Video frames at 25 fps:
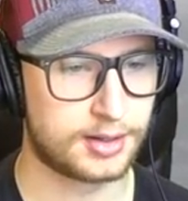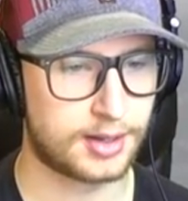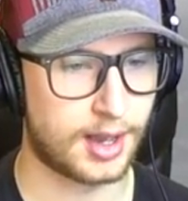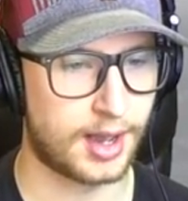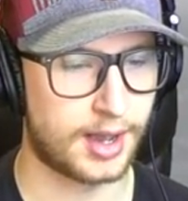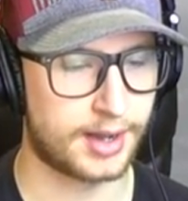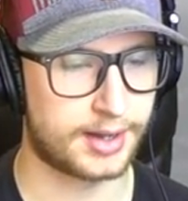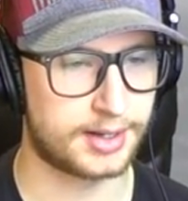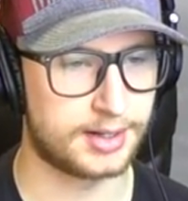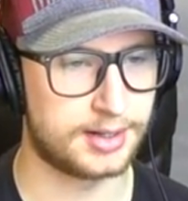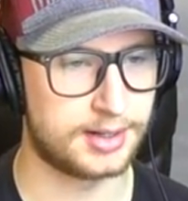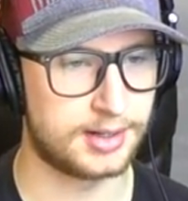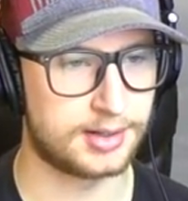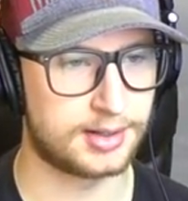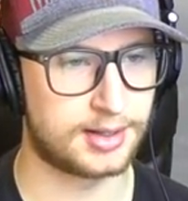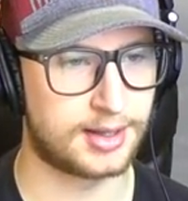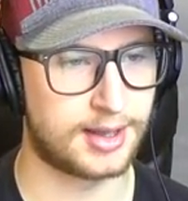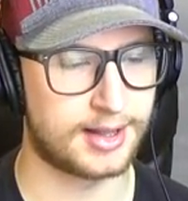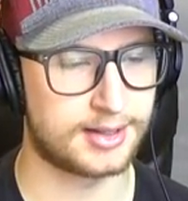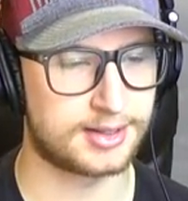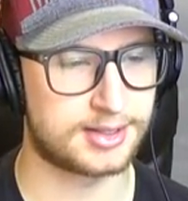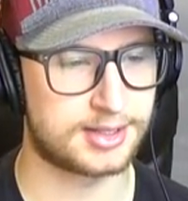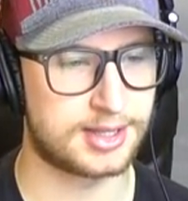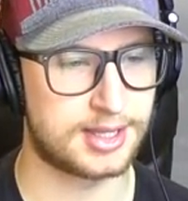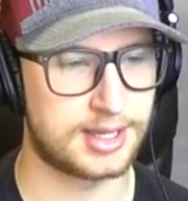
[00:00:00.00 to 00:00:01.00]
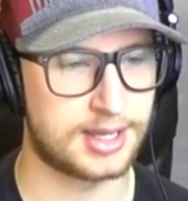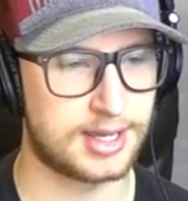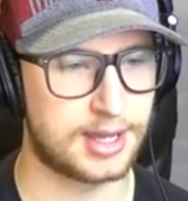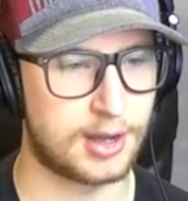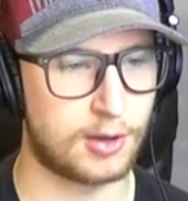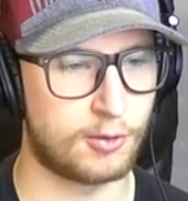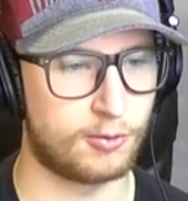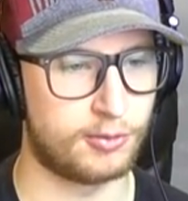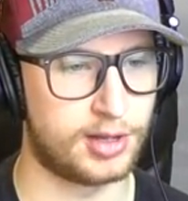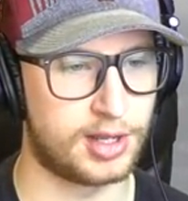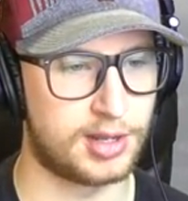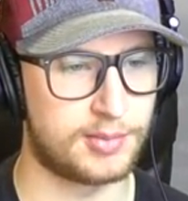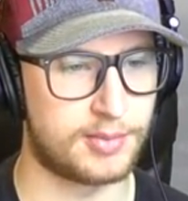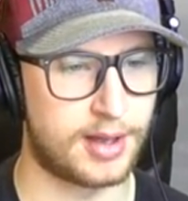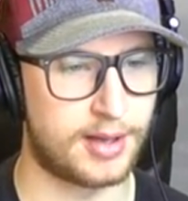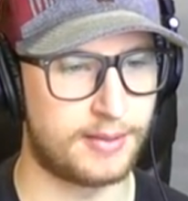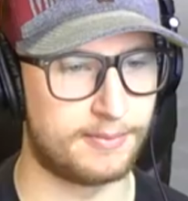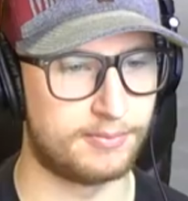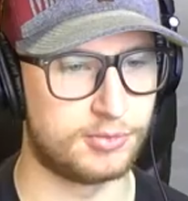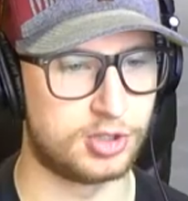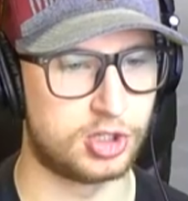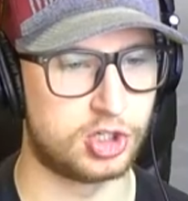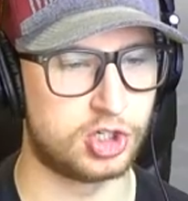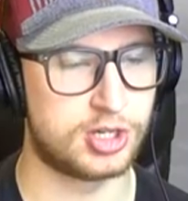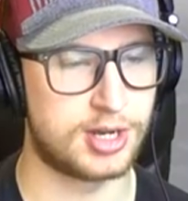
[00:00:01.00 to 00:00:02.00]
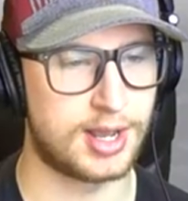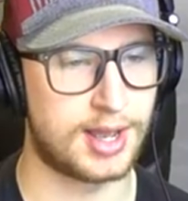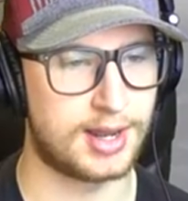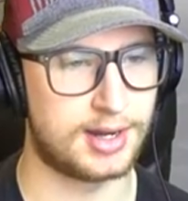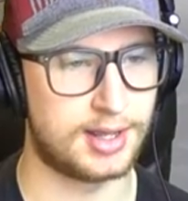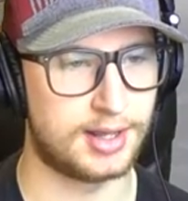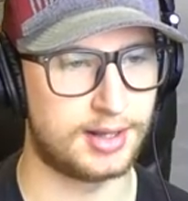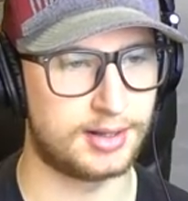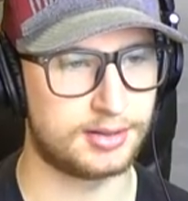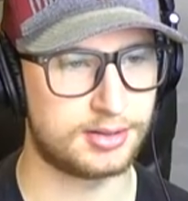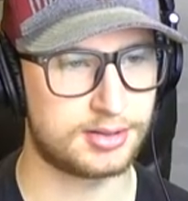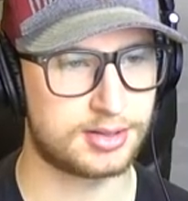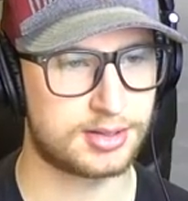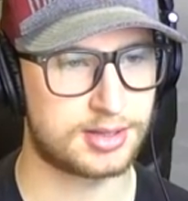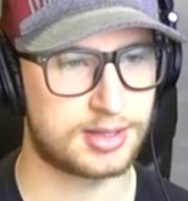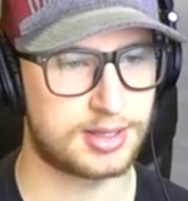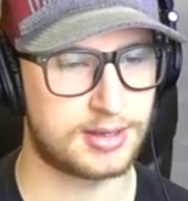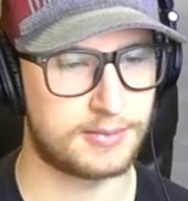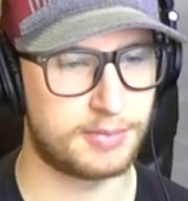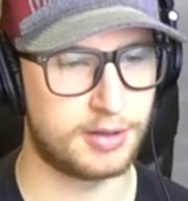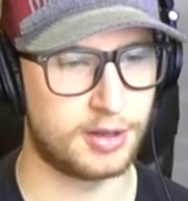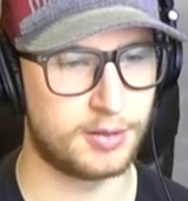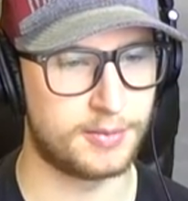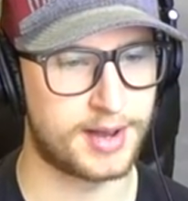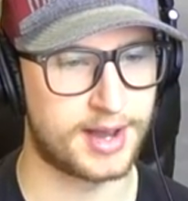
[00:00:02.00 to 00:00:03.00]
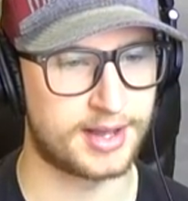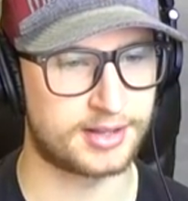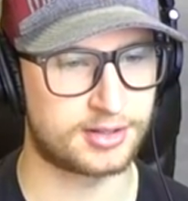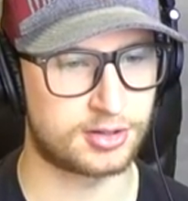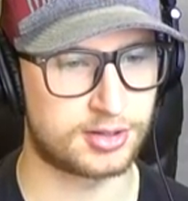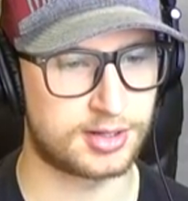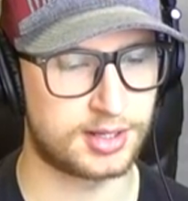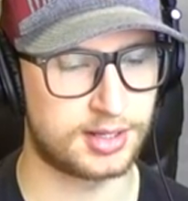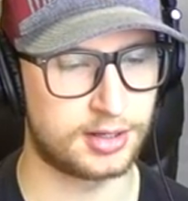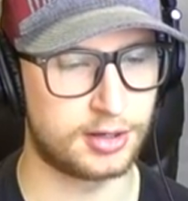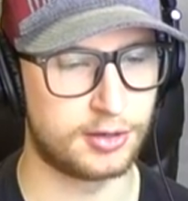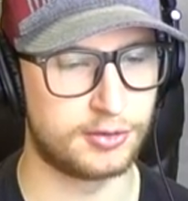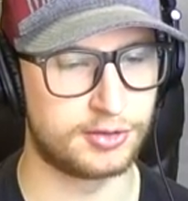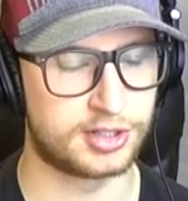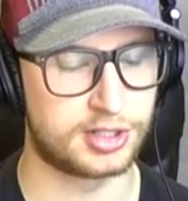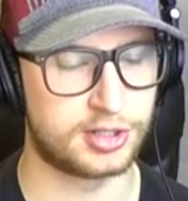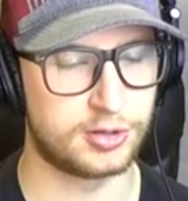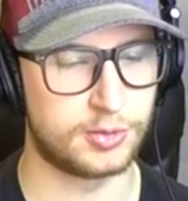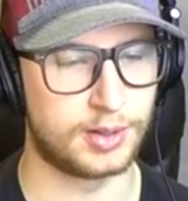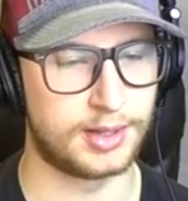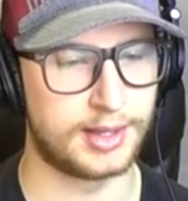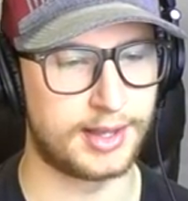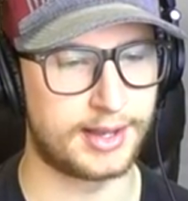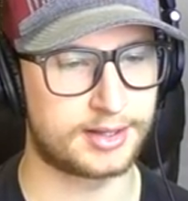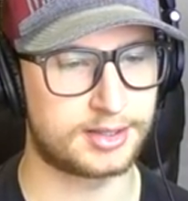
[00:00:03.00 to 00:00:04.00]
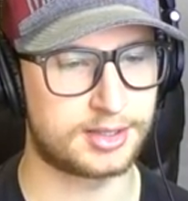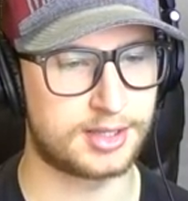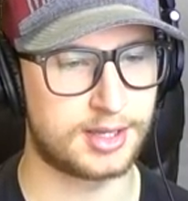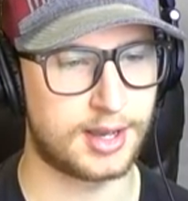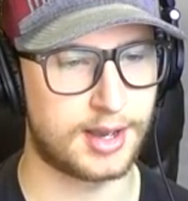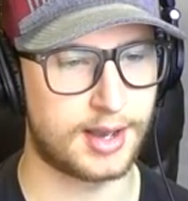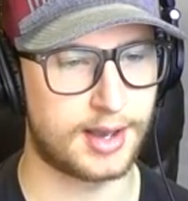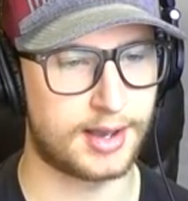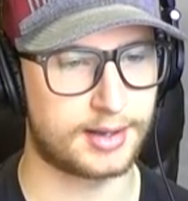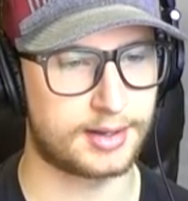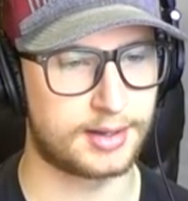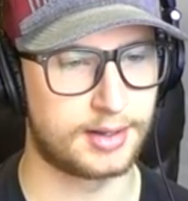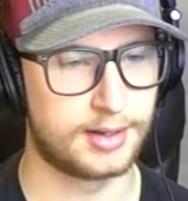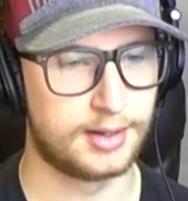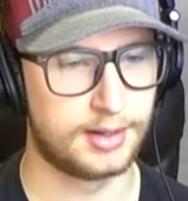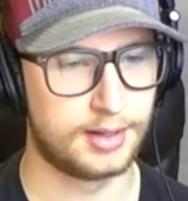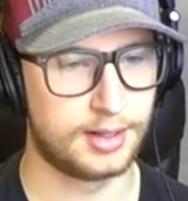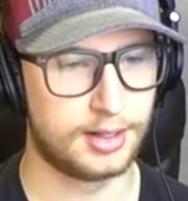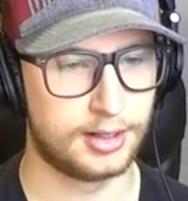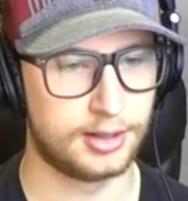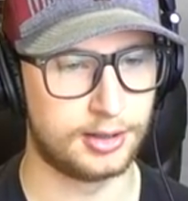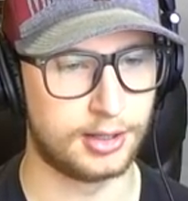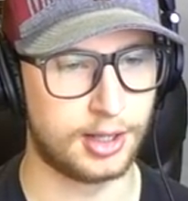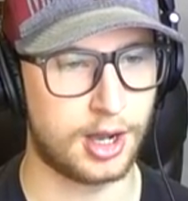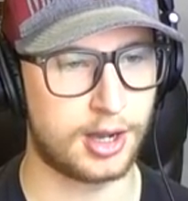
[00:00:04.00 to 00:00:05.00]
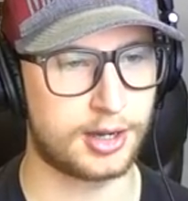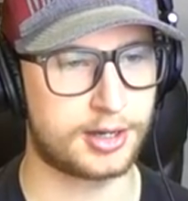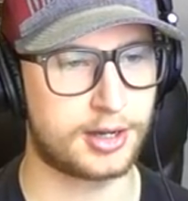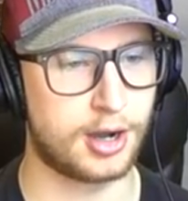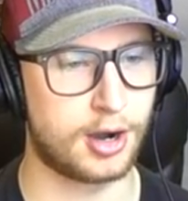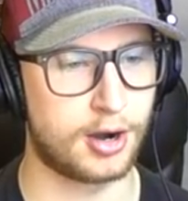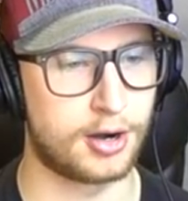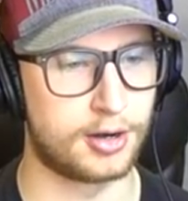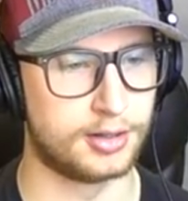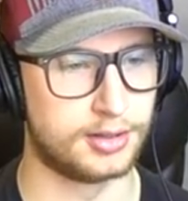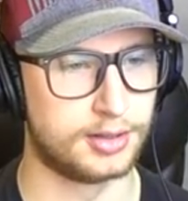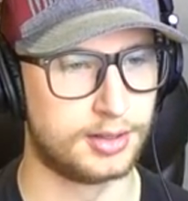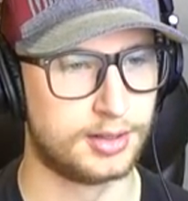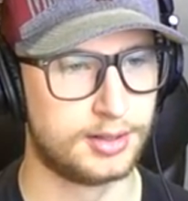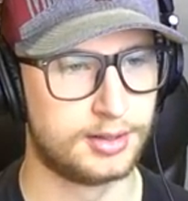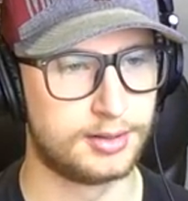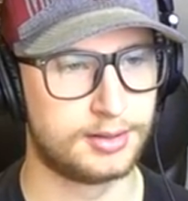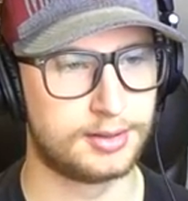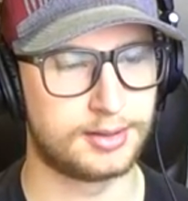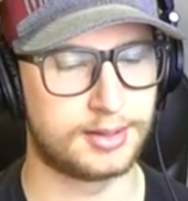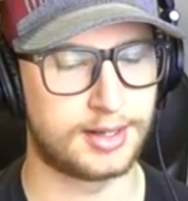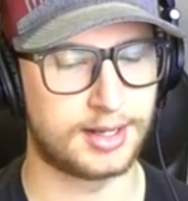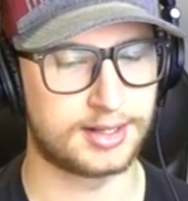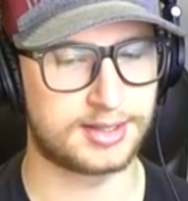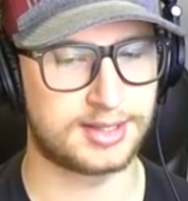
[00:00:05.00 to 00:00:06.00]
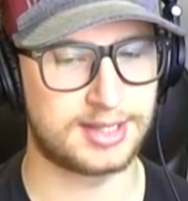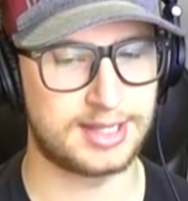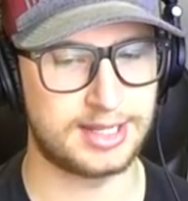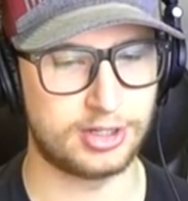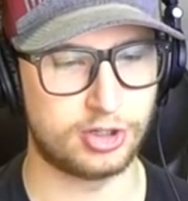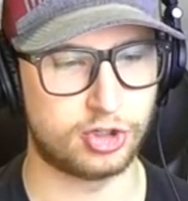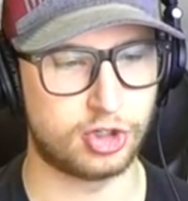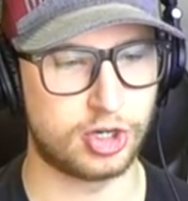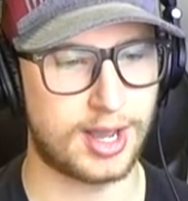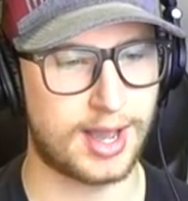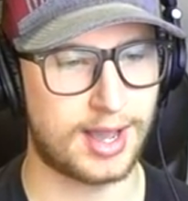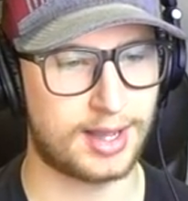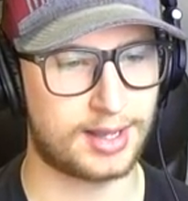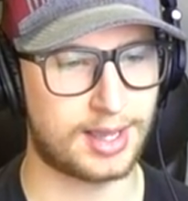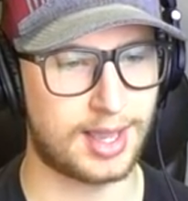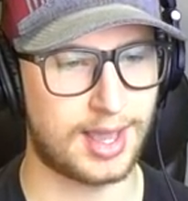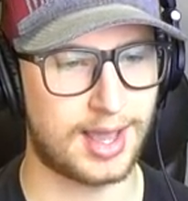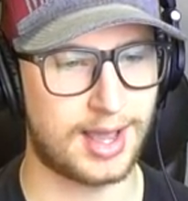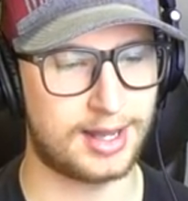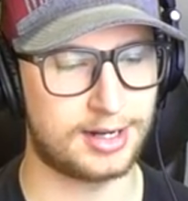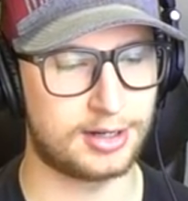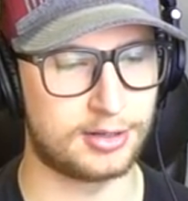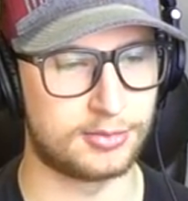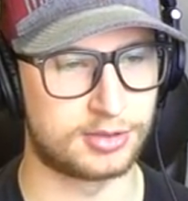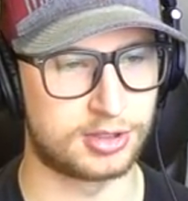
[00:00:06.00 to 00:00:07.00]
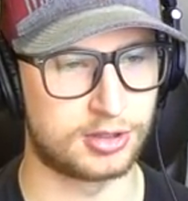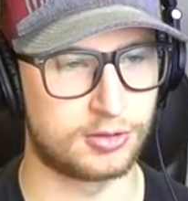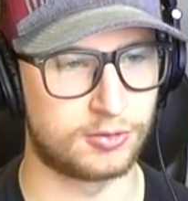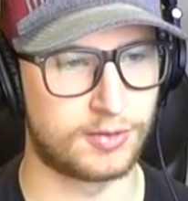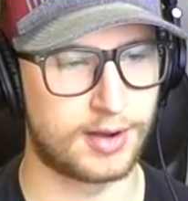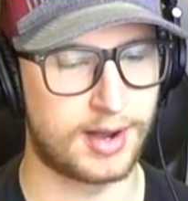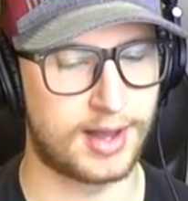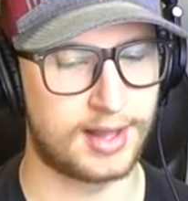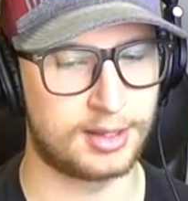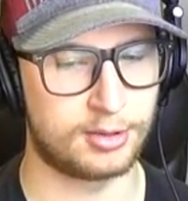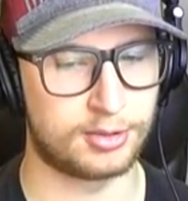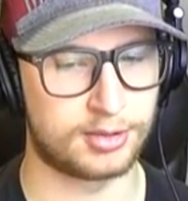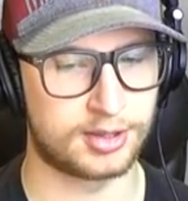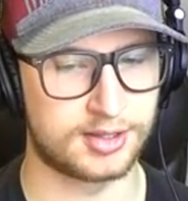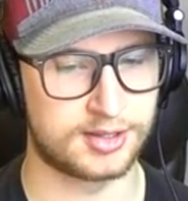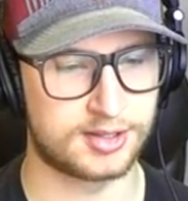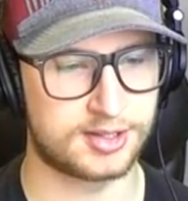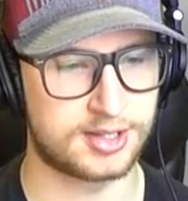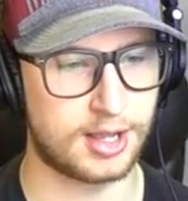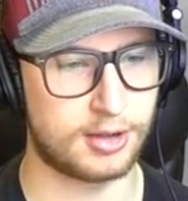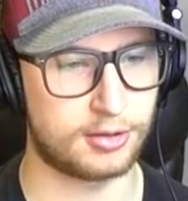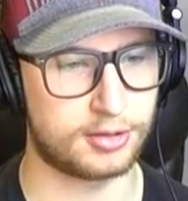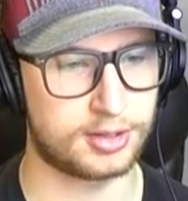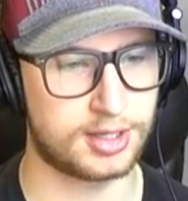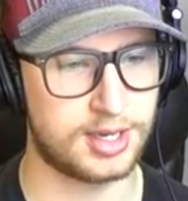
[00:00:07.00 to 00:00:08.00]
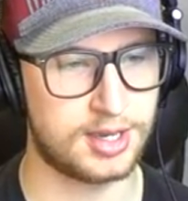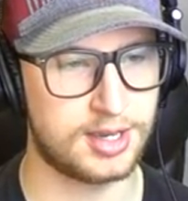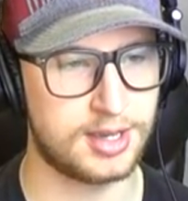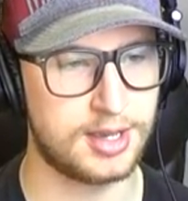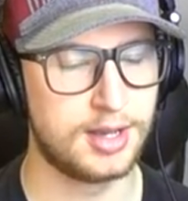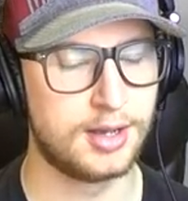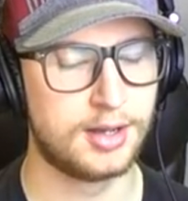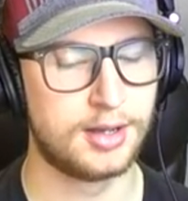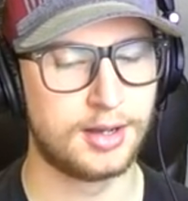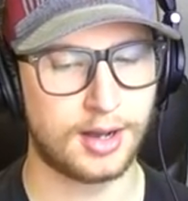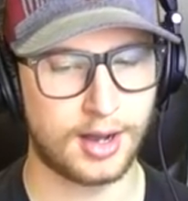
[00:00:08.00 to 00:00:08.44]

Kakinen gets the William M. Jennings. The Bill Masterton goes to Oleksiak. Lockhart gets the Jack Adams. O'Reilly with the Selke.